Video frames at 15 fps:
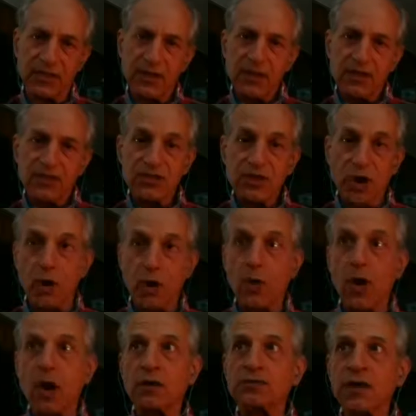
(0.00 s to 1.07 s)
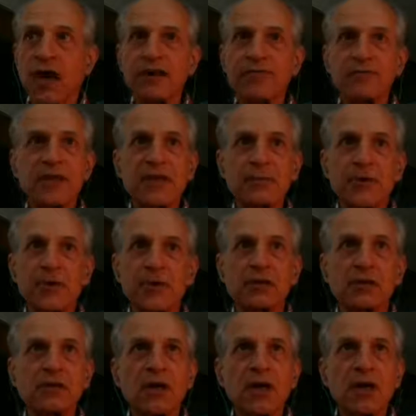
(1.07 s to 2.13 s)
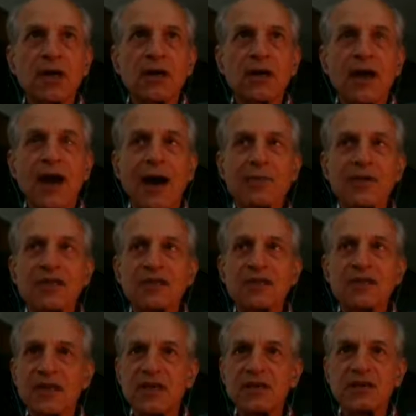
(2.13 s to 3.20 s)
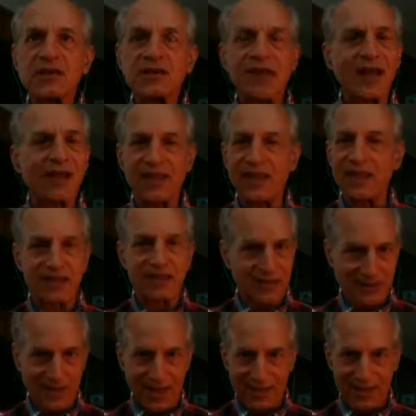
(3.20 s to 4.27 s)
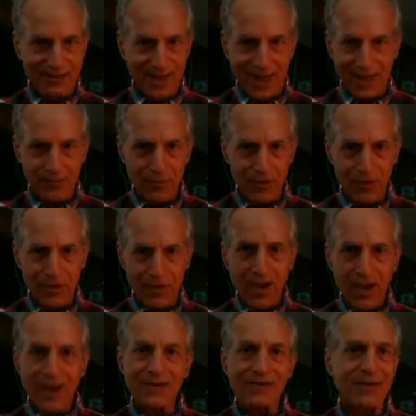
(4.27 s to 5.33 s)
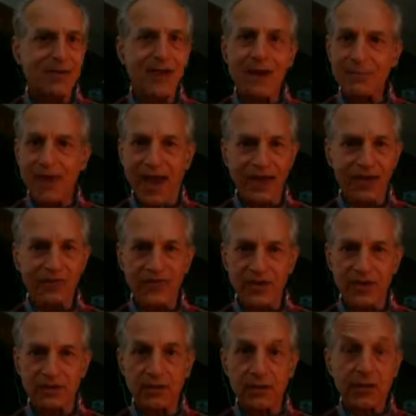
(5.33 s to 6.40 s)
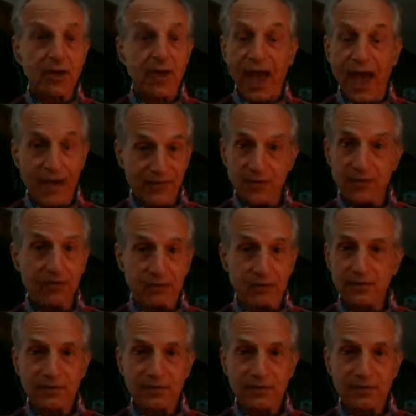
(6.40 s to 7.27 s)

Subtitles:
Mm-hmm. So a lot of people come into this not thinking that they can taper, and they come out of it having